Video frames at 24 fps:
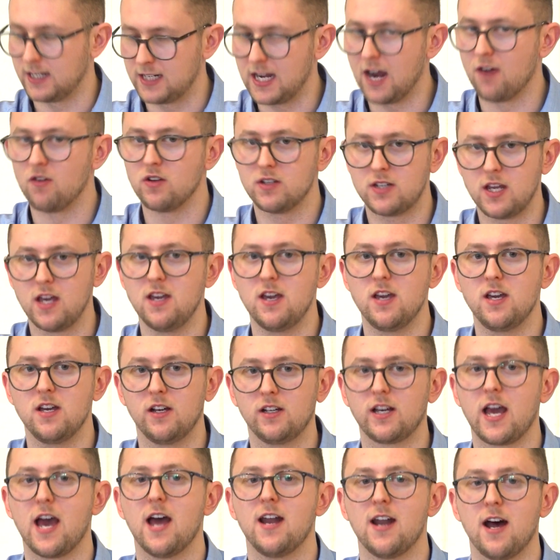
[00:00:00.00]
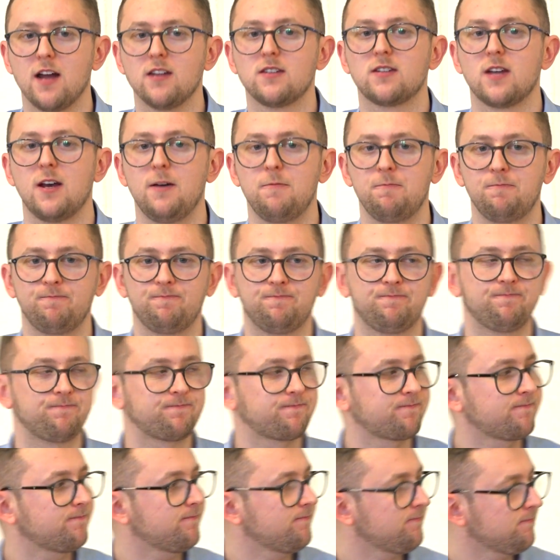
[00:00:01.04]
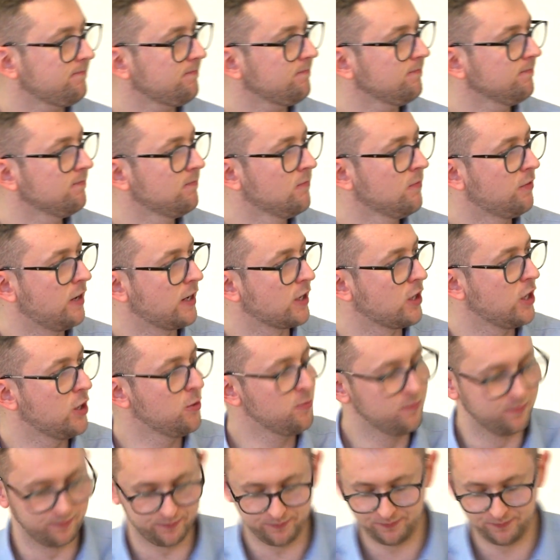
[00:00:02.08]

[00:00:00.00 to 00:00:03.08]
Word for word: guarantee you you'll get an answer. Thank you.